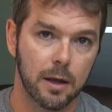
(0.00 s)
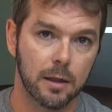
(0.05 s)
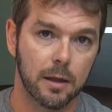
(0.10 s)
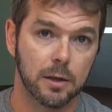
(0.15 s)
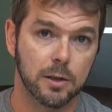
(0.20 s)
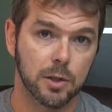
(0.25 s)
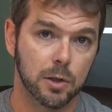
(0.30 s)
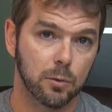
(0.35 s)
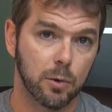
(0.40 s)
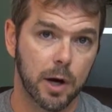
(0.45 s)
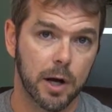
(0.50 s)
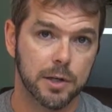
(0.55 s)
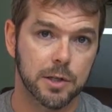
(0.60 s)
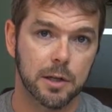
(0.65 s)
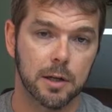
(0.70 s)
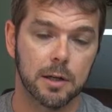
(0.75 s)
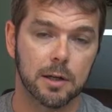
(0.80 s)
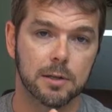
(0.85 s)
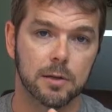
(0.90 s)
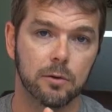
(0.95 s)
that you're
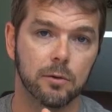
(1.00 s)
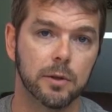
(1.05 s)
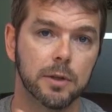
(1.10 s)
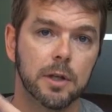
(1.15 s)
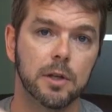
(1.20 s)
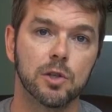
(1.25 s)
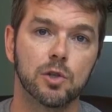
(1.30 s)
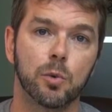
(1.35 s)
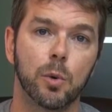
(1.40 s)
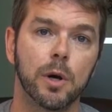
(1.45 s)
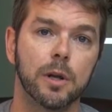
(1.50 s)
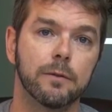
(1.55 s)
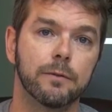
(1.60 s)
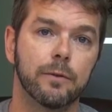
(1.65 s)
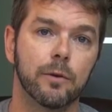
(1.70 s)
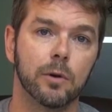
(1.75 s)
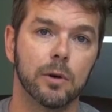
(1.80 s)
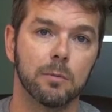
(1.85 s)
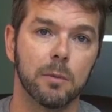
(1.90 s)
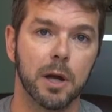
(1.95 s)
watching is only in
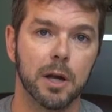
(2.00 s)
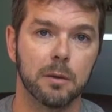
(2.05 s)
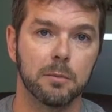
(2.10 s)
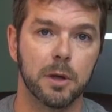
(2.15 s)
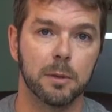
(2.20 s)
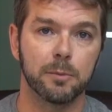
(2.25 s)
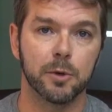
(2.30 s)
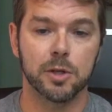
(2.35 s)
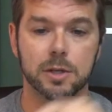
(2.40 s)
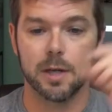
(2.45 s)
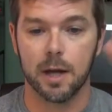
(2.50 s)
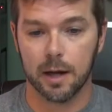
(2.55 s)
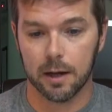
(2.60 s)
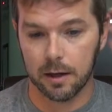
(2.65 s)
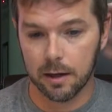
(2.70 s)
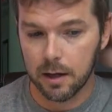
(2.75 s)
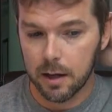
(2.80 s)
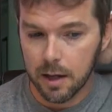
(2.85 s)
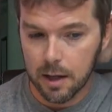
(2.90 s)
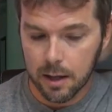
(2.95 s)
24 megabit per
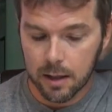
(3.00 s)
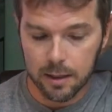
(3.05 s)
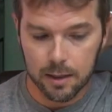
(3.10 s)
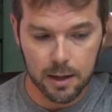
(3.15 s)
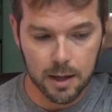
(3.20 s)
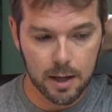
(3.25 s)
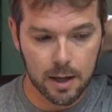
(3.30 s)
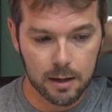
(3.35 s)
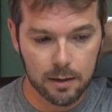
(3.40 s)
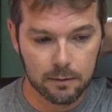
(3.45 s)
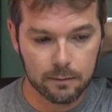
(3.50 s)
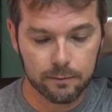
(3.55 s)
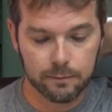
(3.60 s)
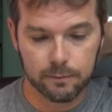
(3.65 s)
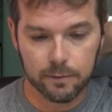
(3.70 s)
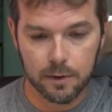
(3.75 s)
second. The